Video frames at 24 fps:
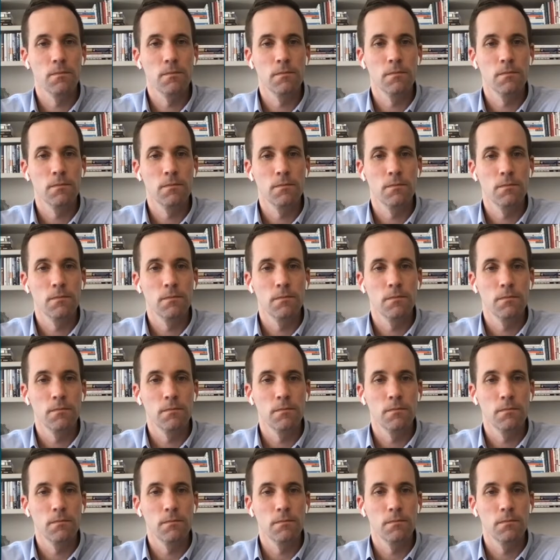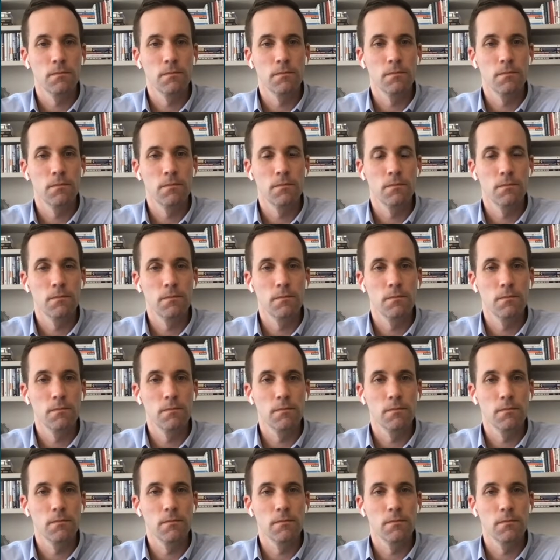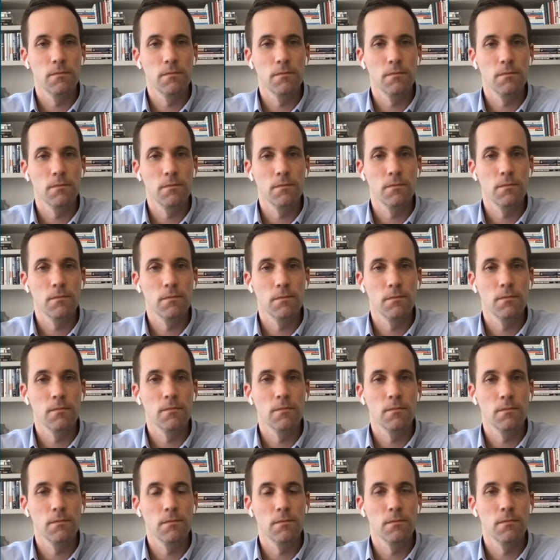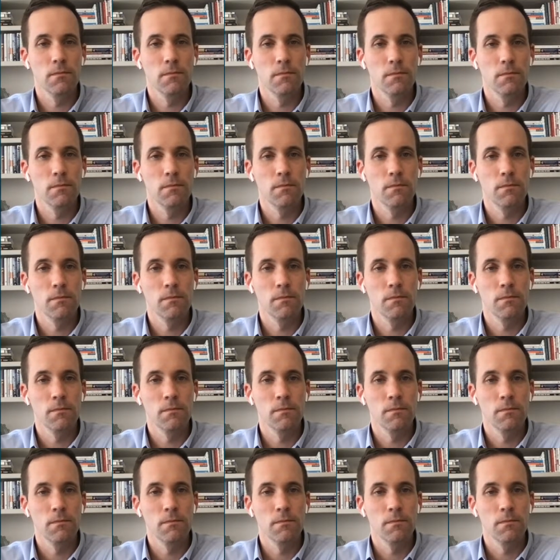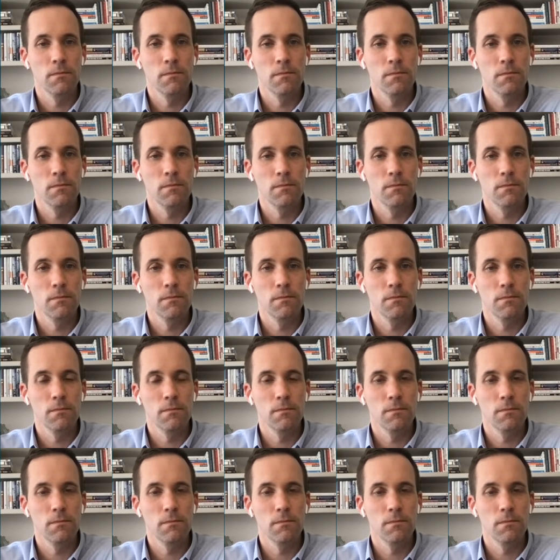[no speech]